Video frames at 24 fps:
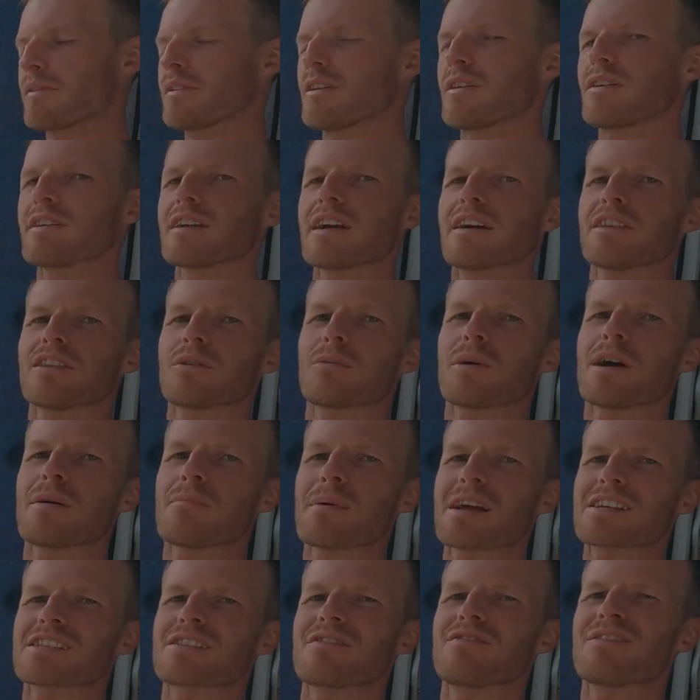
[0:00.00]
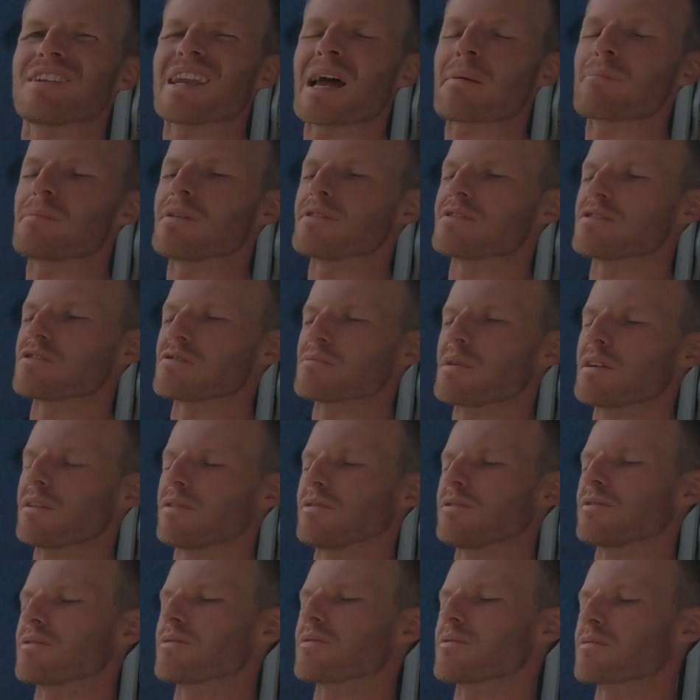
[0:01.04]
Oh yeah, and they wear massive nappies as well
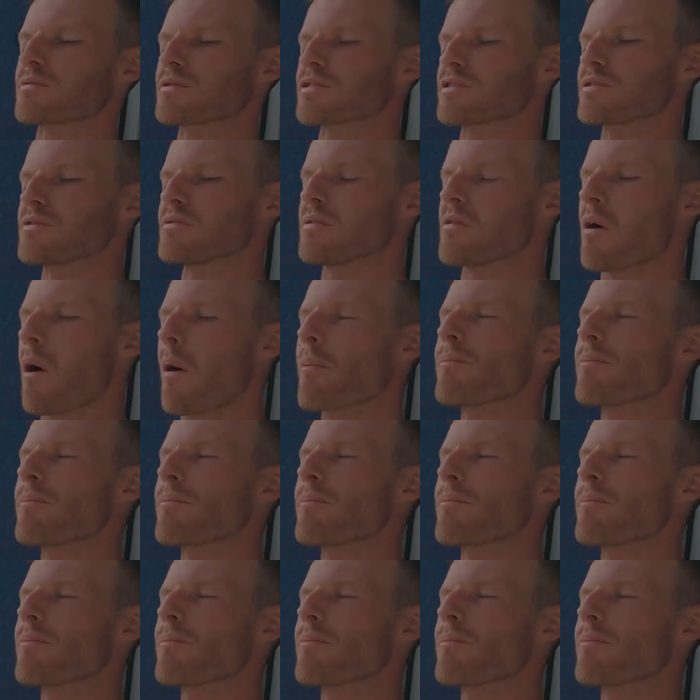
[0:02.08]
under their suit.